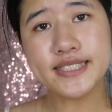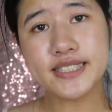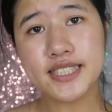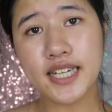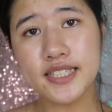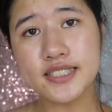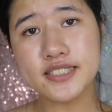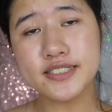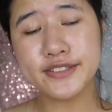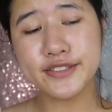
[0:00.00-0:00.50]

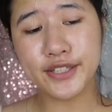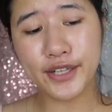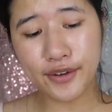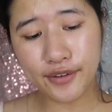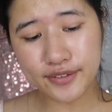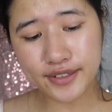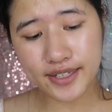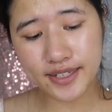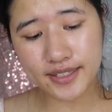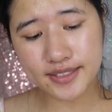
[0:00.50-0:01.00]
Just
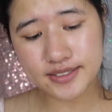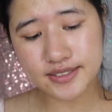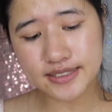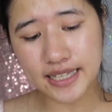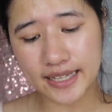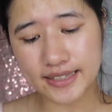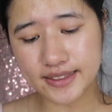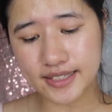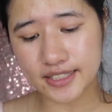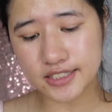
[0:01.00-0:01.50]
noticed
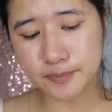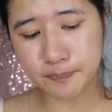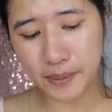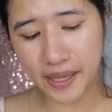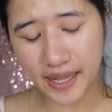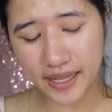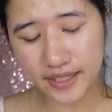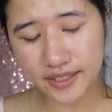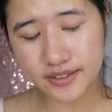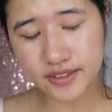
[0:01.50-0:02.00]
that this
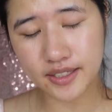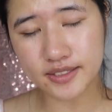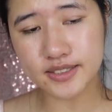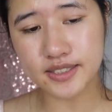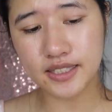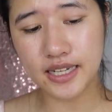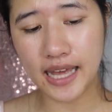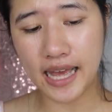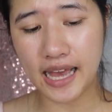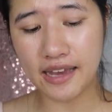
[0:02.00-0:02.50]
palette
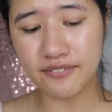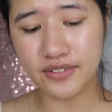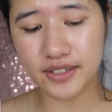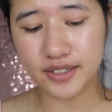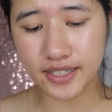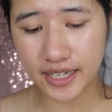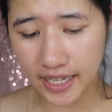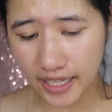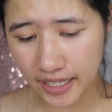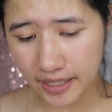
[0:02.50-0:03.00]
doesn't have a
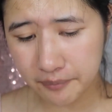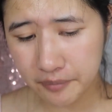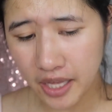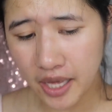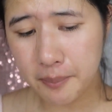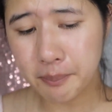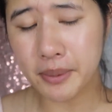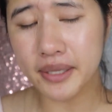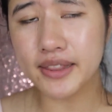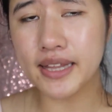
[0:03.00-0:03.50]
name,
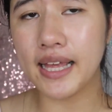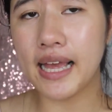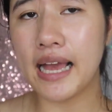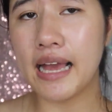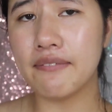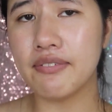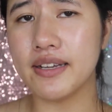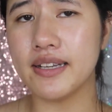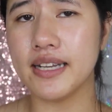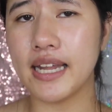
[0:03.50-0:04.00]
but they
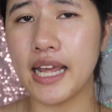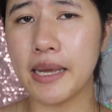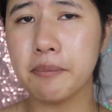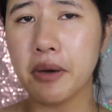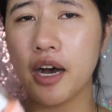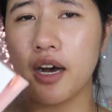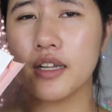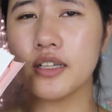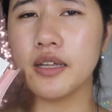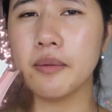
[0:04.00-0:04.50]
have a name
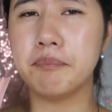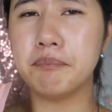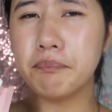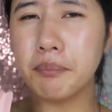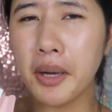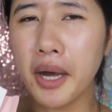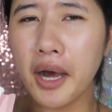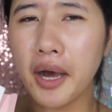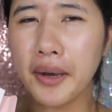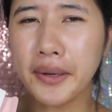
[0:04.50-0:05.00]
on the
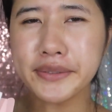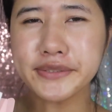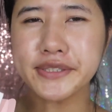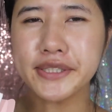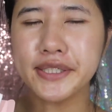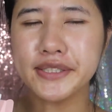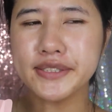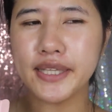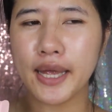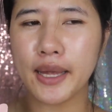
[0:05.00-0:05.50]
box.
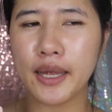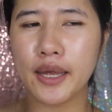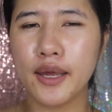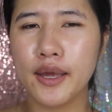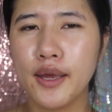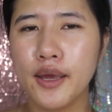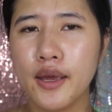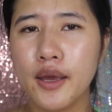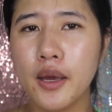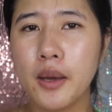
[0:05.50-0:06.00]
It's like
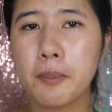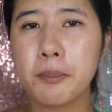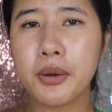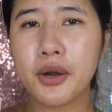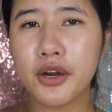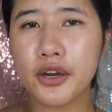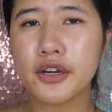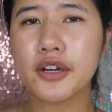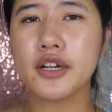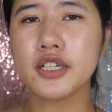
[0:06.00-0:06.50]

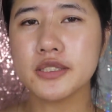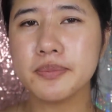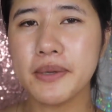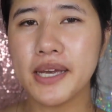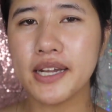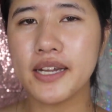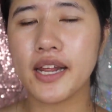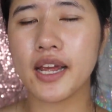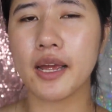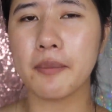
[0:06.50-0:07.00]
PUR
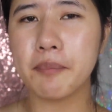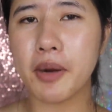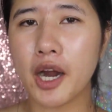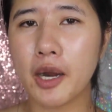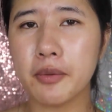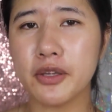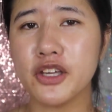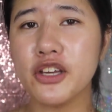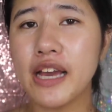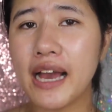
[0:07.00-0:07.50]
Cosmetic and
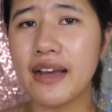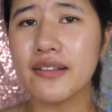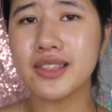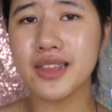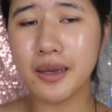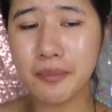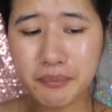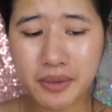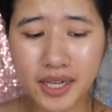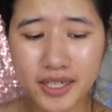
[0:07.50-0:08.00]
Barbie. You have
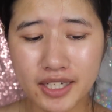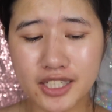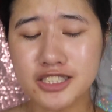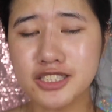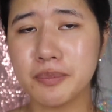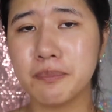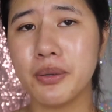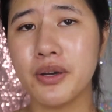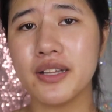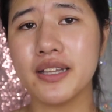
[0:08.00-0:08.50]
the money
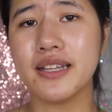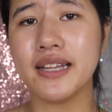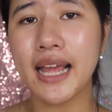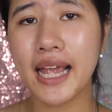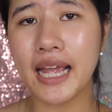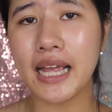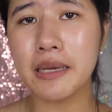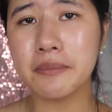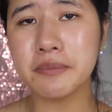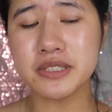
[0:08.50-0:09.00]
to put
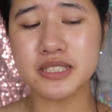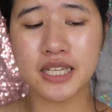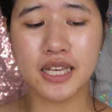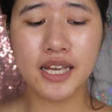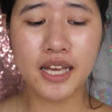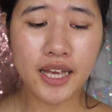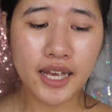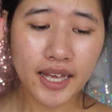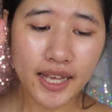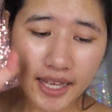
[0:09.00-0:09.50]
names
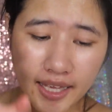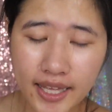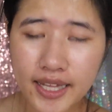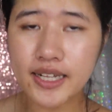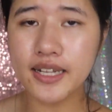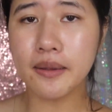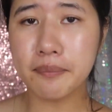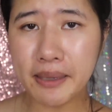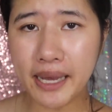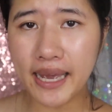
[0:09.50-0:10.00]

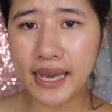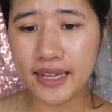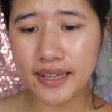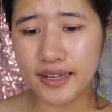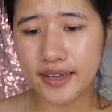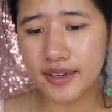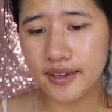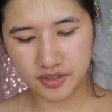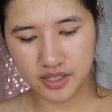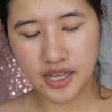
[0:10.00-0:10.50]
in the
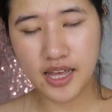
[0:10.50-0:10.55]
palette.